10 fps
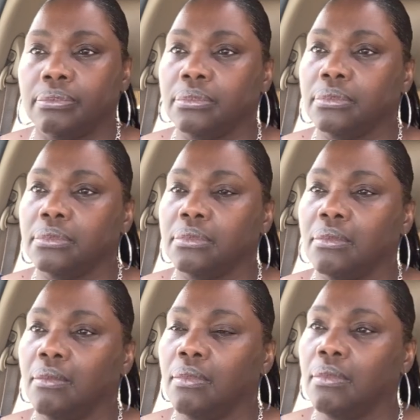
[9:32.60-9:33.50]

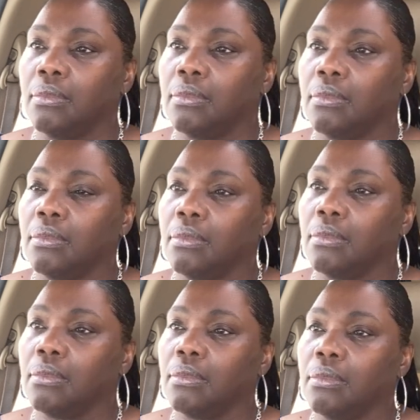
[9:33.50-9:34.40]

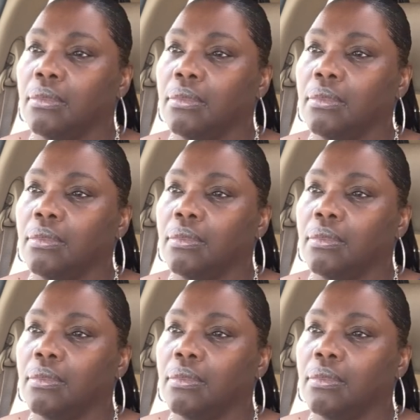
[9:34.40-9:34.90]
(silence)